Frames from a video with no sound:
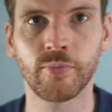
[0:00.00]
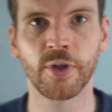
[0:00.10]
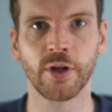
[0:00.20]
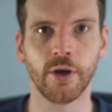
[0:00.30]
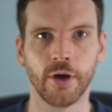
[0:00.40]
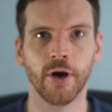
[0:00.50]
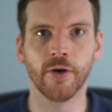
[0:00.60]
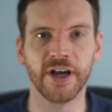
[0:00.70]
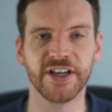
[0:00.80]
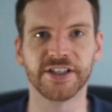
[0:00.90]
lens.
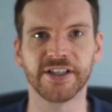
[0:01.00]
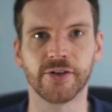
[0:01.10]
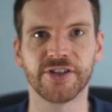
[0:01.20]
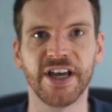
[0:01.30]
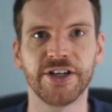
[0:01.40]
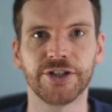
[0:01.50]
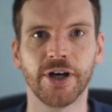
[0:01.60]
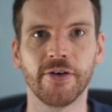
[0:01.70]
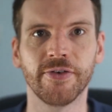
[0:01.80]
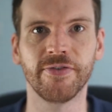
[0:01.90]
Alright here's a little test
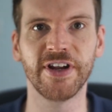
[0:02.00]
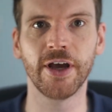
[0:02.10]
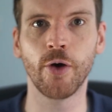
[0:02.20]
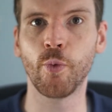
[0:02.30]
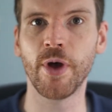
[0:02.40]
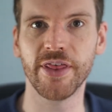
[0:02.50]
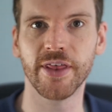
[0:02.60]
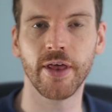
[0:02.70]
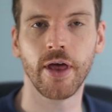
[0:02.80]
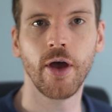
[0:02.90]
shot of a video
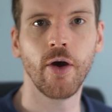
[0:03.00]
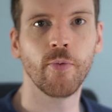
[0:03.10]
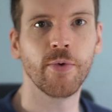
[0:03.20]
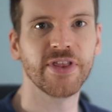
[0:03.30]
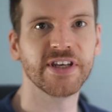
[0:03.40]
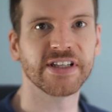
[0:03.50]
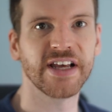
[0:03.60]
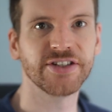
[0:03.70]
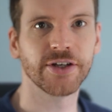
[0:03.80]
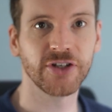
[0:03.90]
with with this
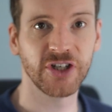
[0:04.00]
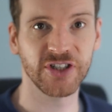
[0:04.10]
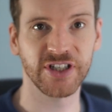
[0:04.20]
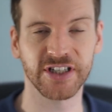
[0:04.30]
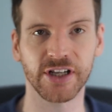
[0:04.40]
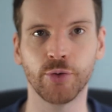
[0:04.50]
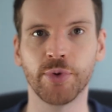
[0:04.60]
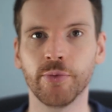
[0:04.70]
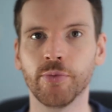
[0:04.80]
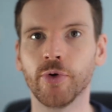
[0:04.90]
lens on, you can see it's a little
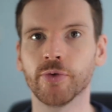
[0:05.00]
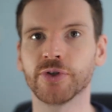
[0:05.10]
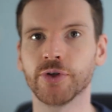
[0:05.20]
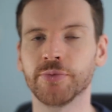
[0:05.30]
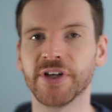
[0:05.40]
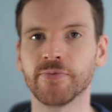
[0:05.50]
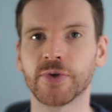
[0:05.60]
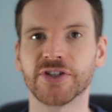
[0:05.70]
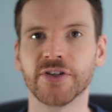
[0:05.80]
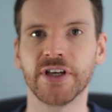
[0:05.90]
bit more zoomed in
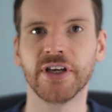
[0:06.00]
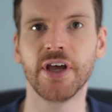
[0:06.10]
because of the